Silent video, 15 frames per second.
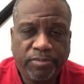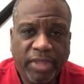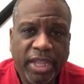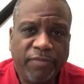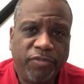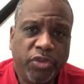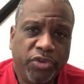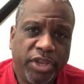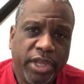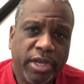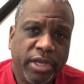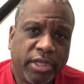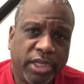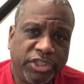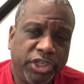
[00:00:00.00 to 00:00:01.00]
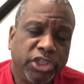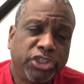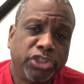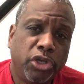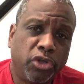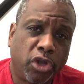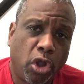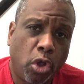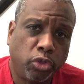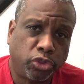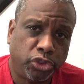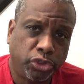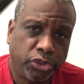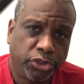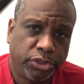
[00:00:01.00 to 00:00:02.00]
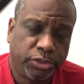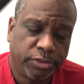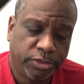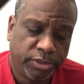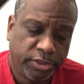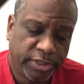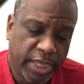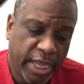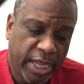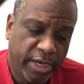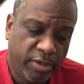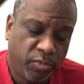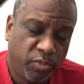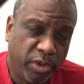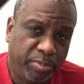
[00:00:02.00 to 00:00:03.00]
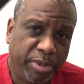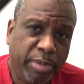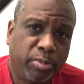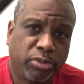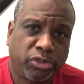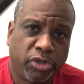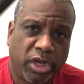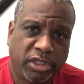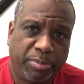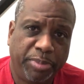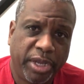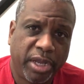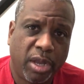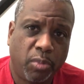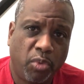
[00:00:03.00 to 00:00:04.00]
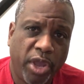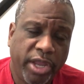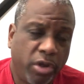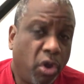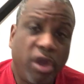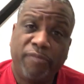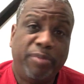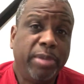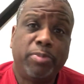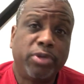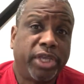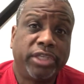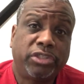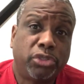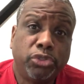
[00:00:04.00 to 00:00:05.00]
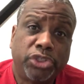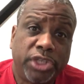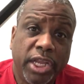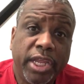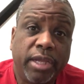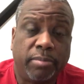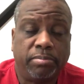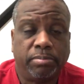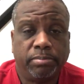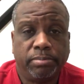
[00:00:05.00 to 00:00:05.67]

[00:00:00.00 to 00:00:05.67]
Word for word: if you didn't because there are certain cultures that when people start to pick up weight or if people get too slim,